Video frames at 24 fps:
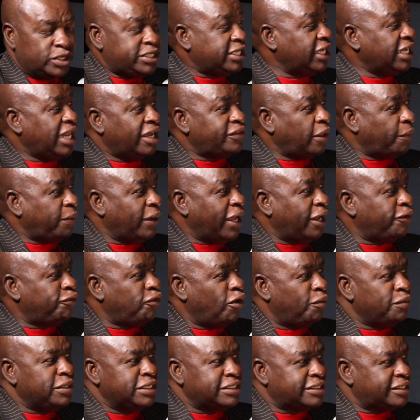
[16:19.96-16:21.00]
We still have the
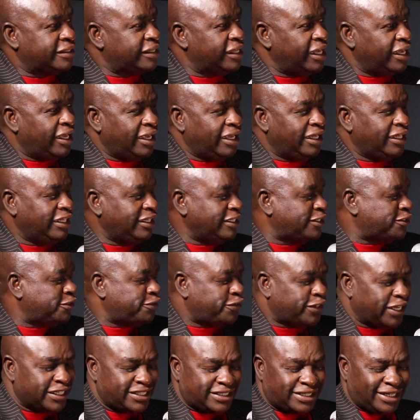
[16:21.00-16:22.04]
platform. It's there. It's
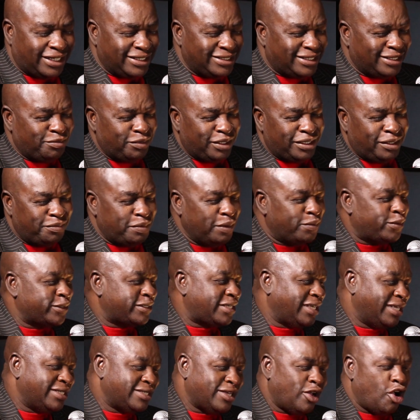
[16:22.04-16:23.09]
frustrating me. People
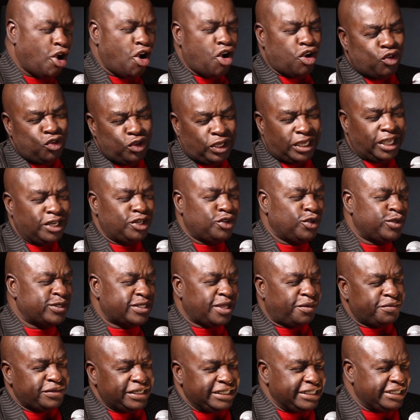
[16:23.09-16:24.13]
say, "Oh, you can do
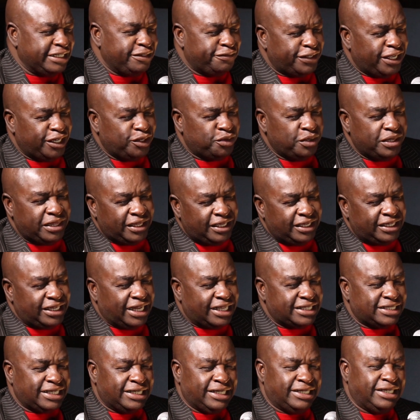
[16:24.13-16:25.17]
something different with it." I
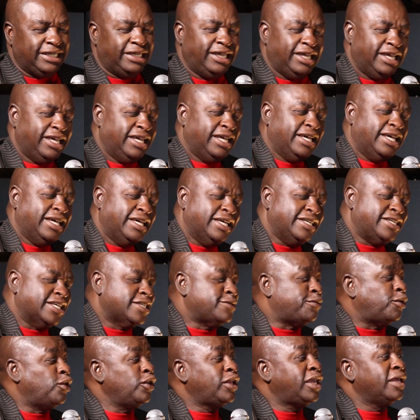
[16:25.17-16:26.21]
say, it
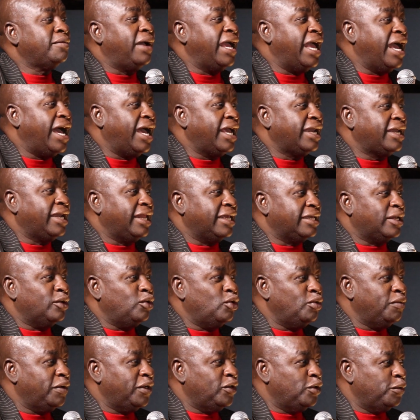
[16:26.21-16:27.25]
has broken my heart like a
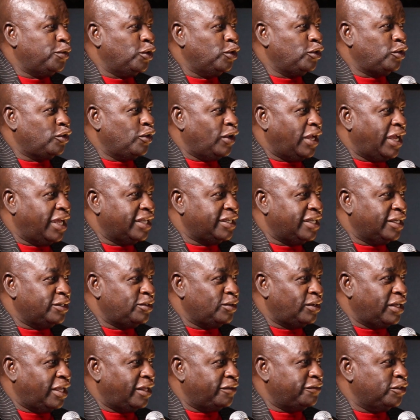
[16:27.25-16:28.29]
woman who broke your heart that
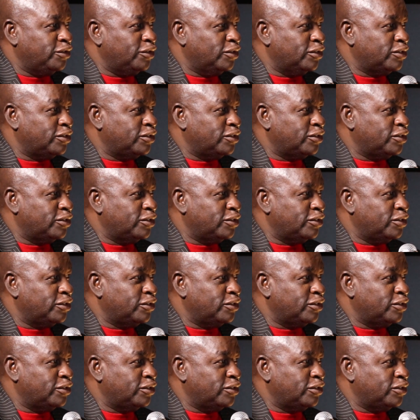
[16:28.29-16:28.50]
you love,